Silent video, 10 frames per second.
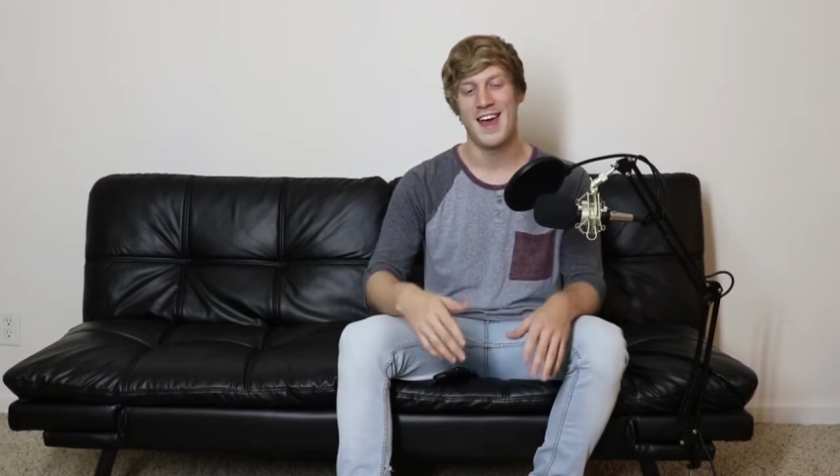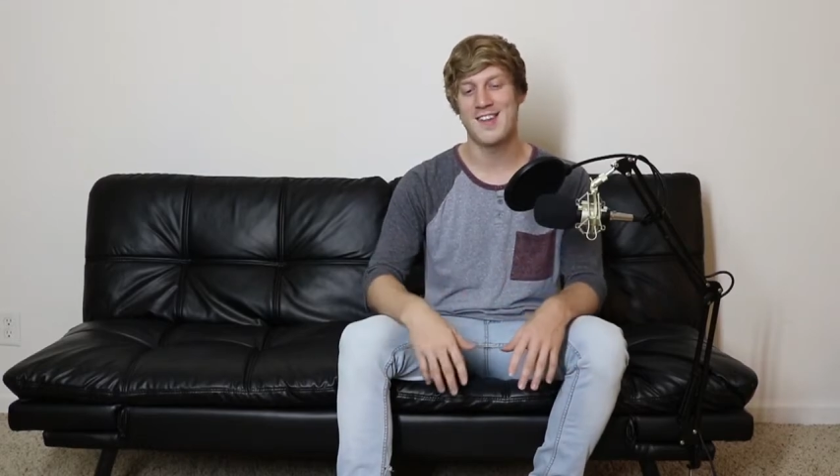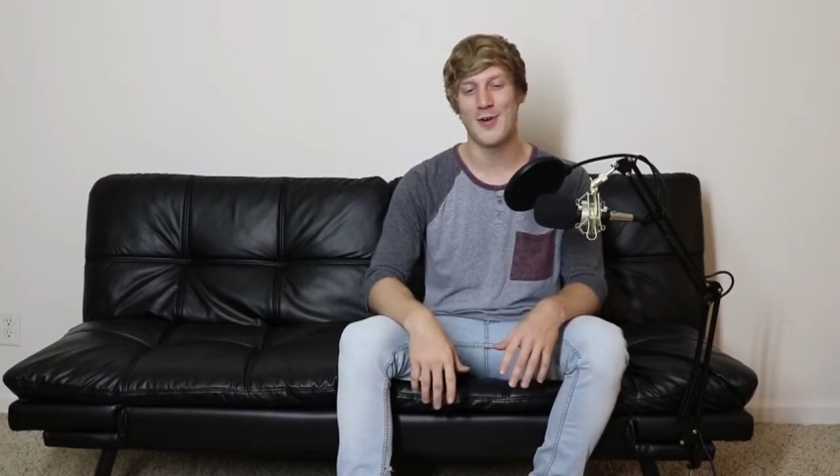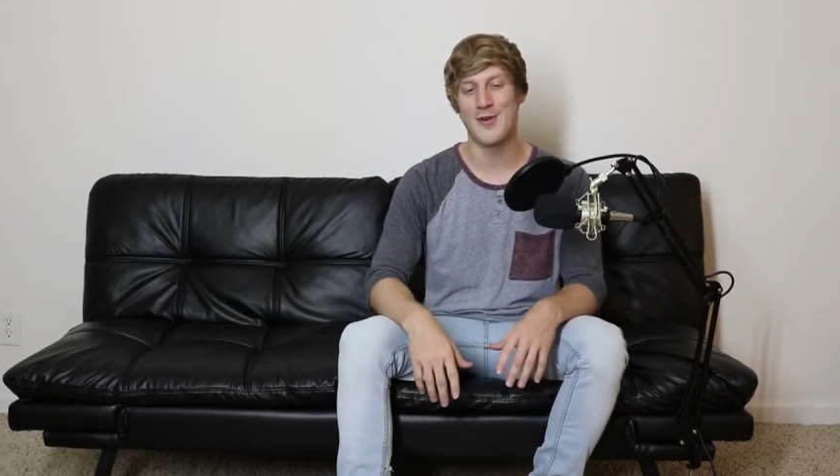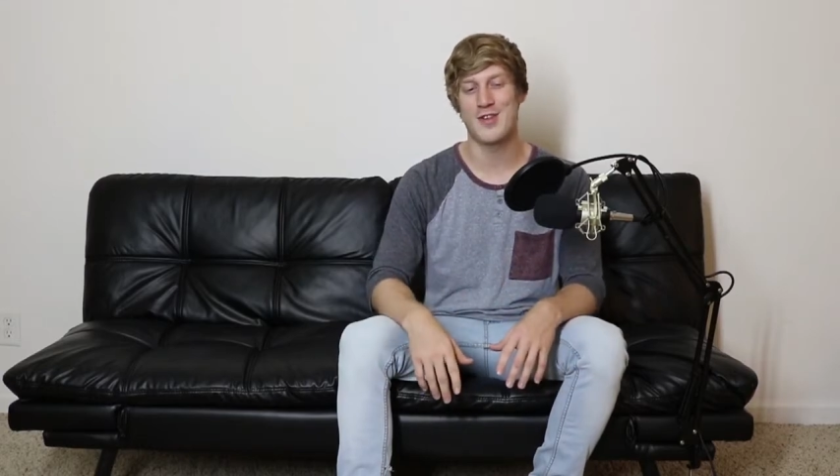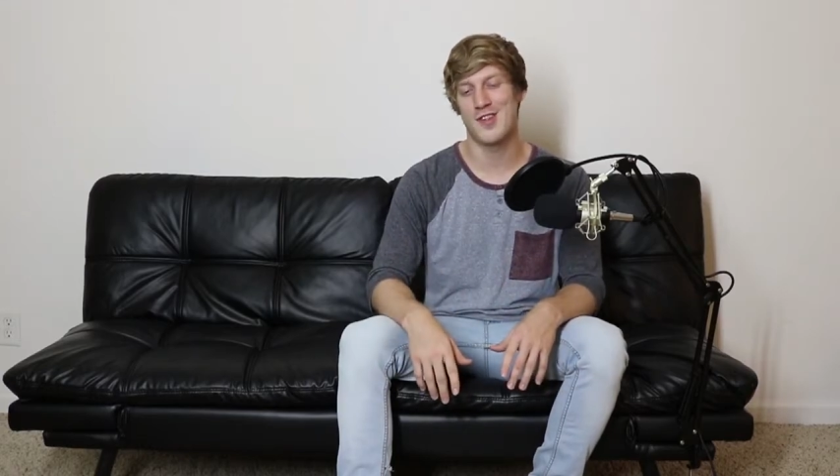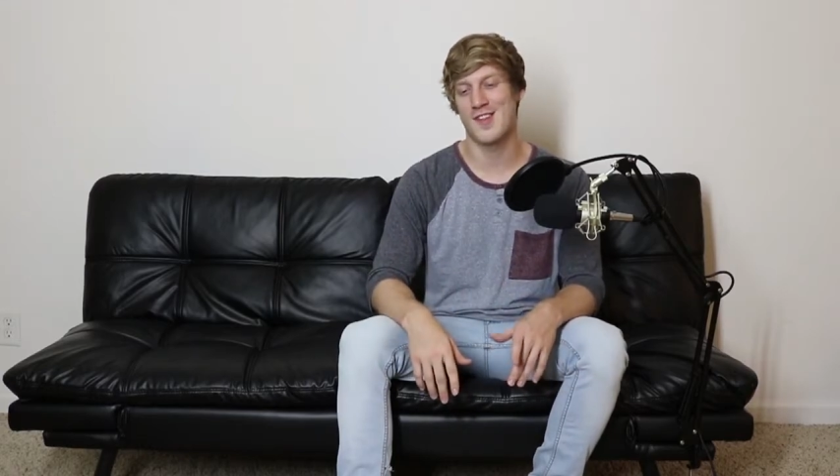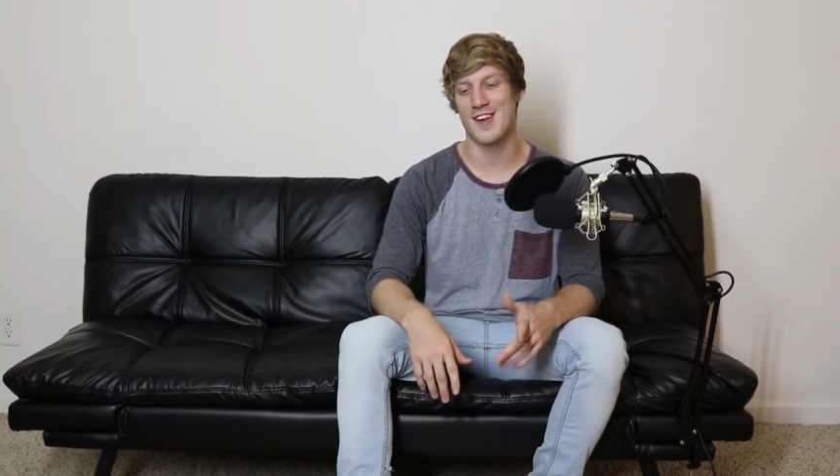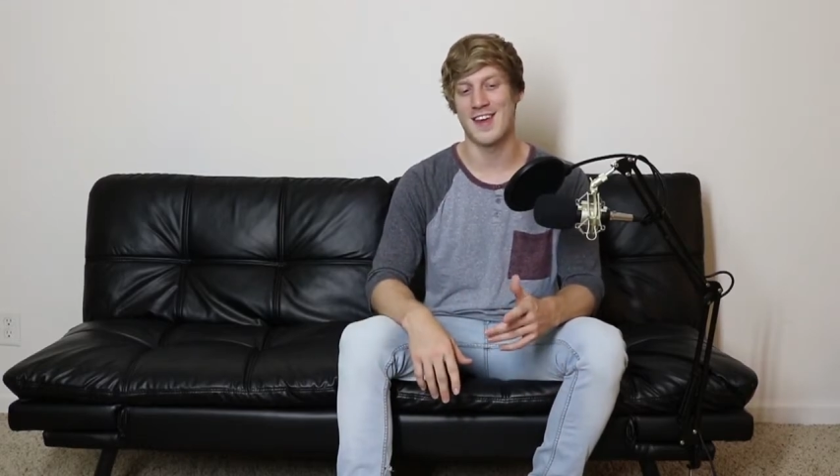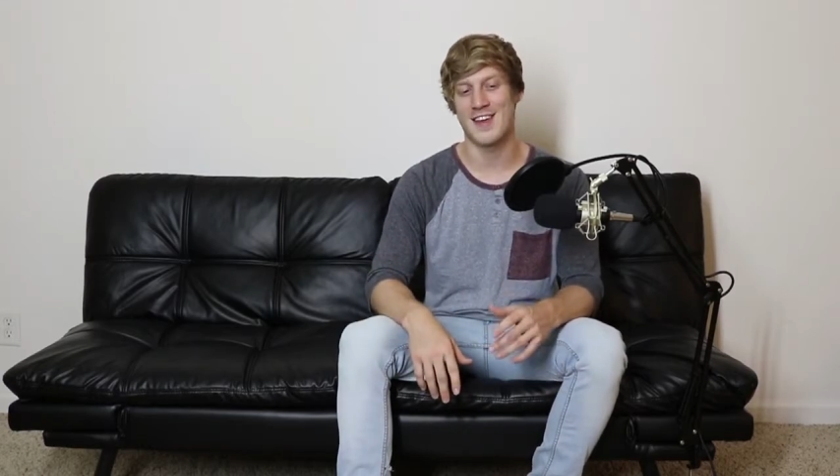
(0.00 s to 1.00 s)
It's always
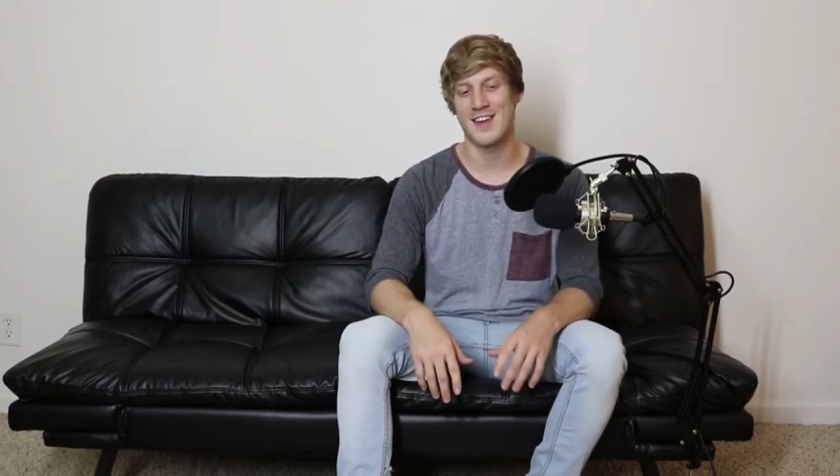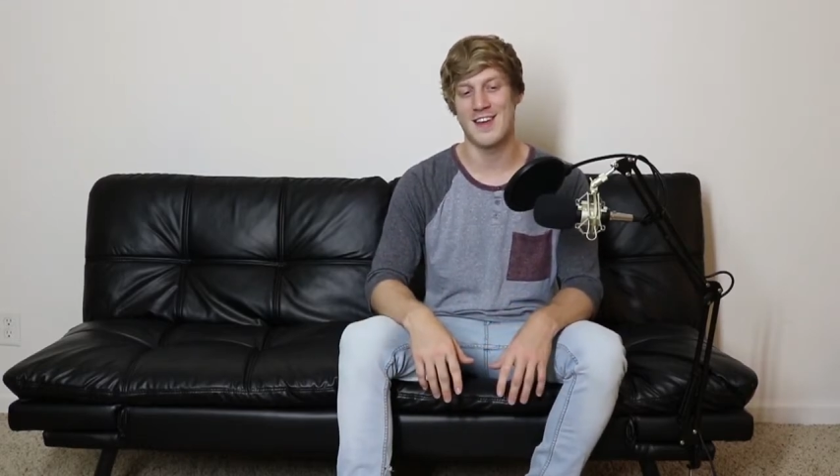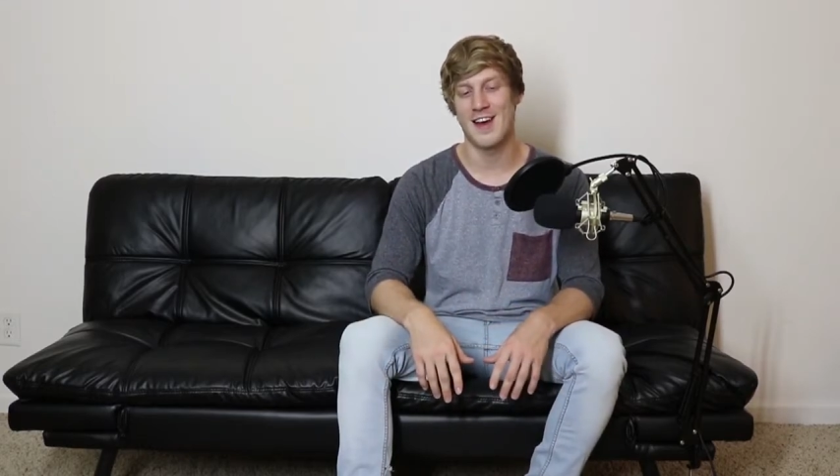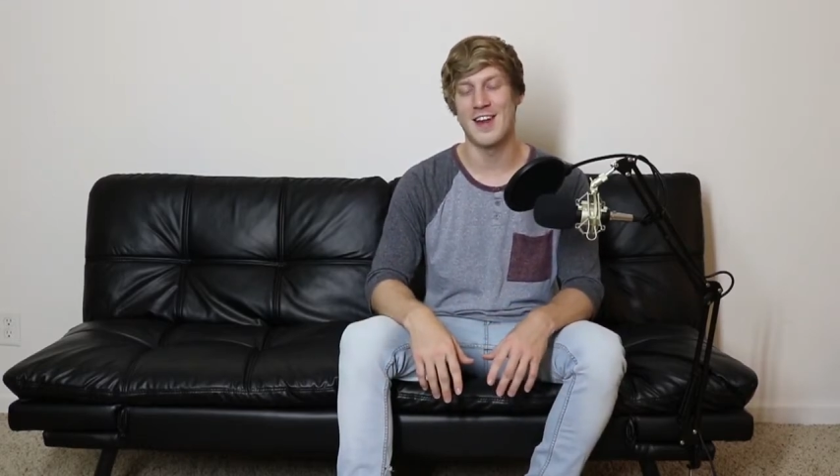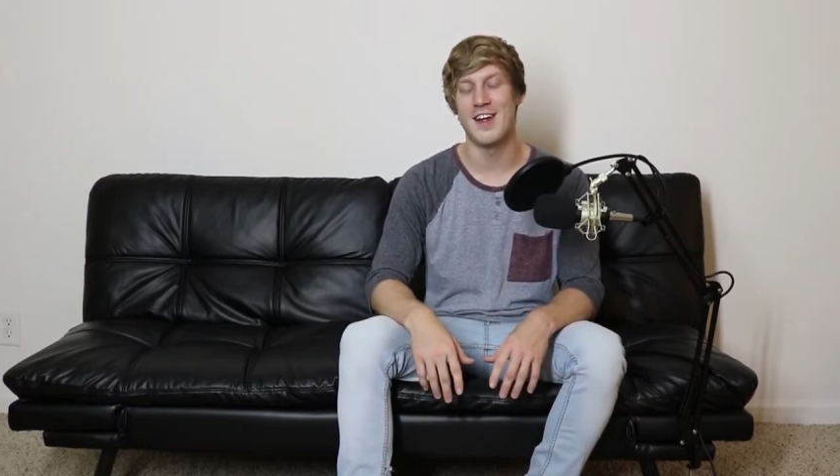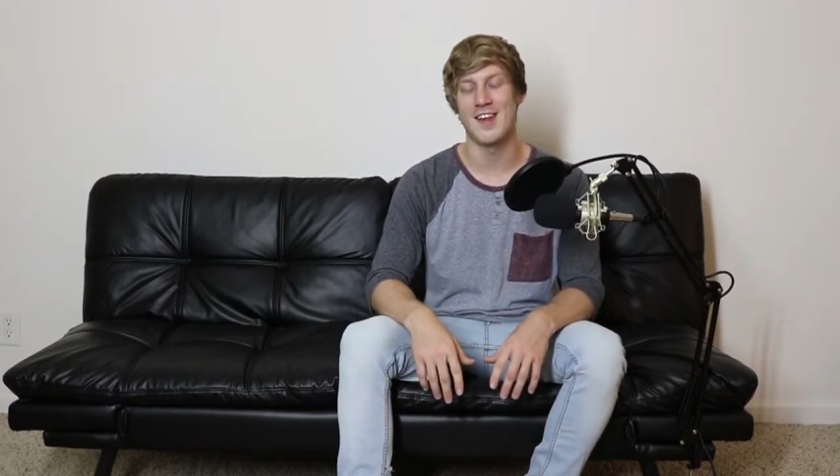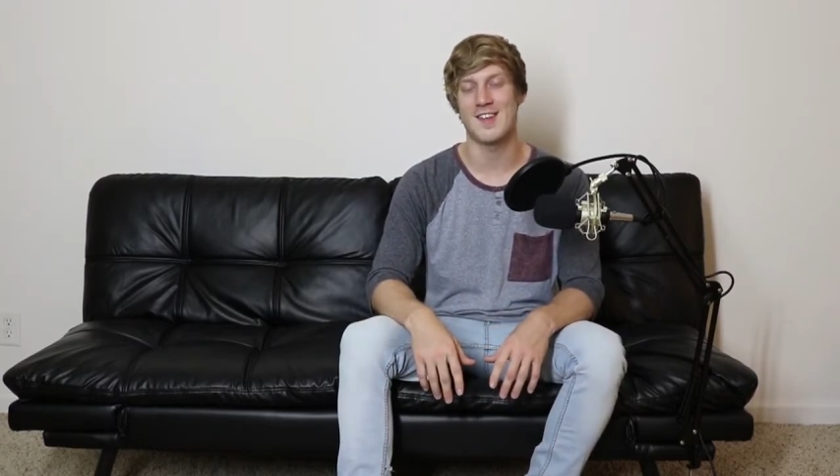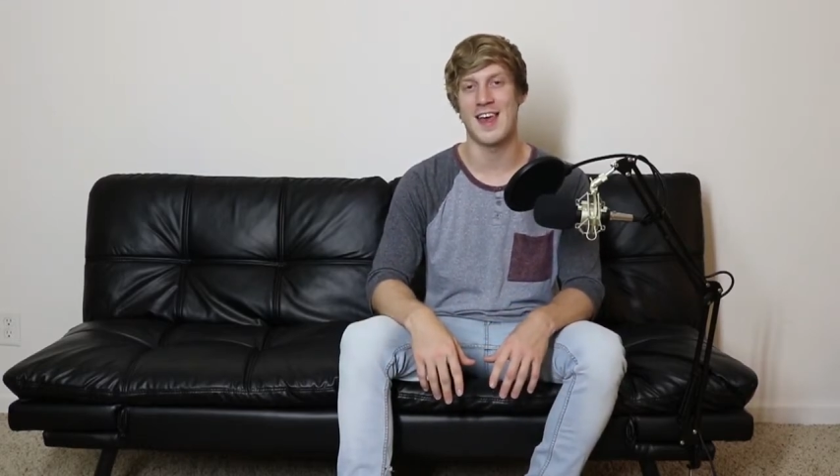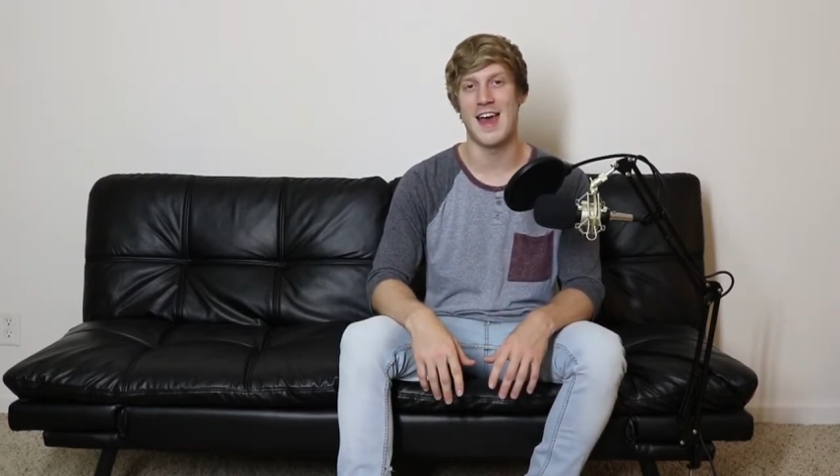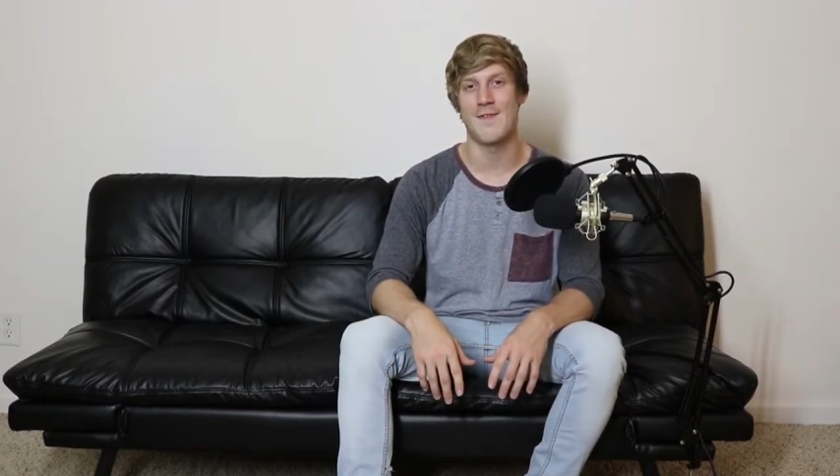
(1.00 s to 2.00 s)
just like a
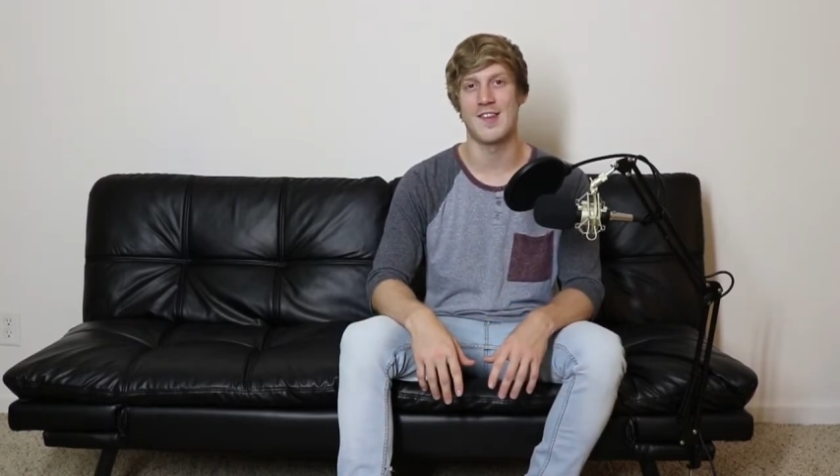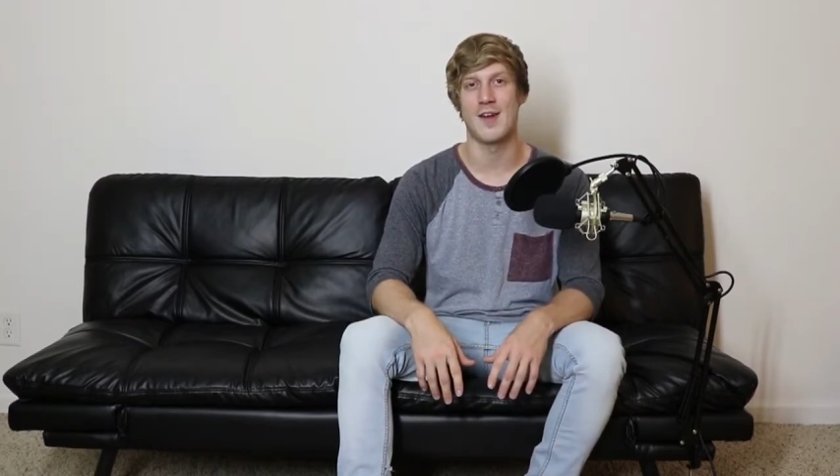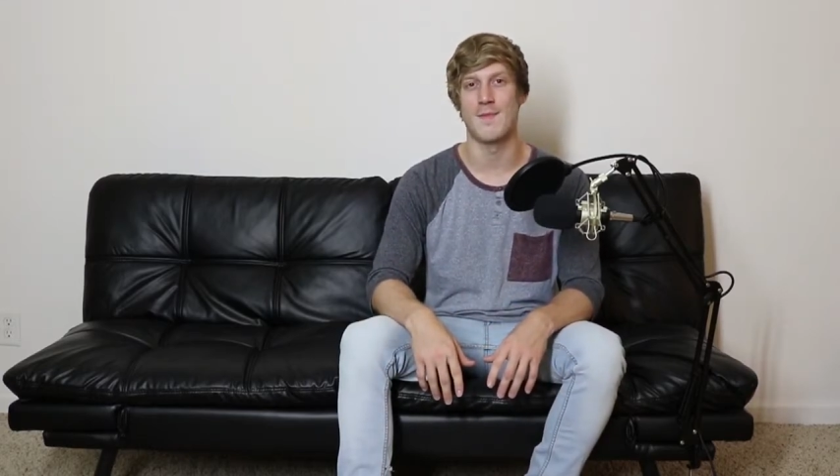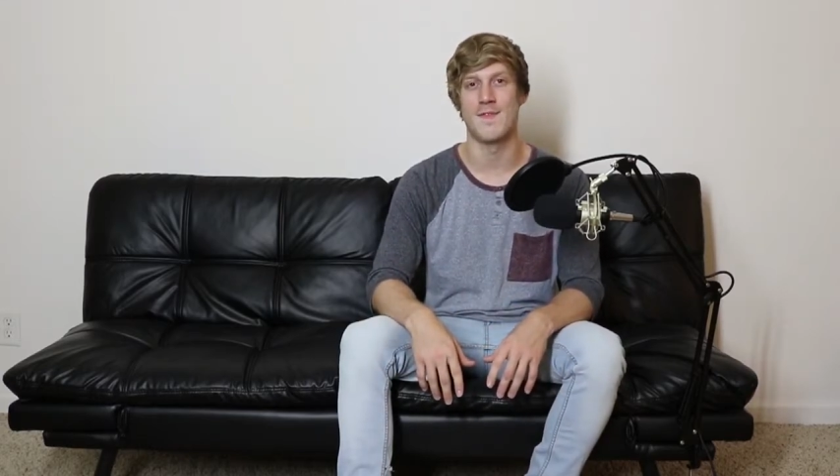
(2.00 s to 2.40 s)
nice laugh and something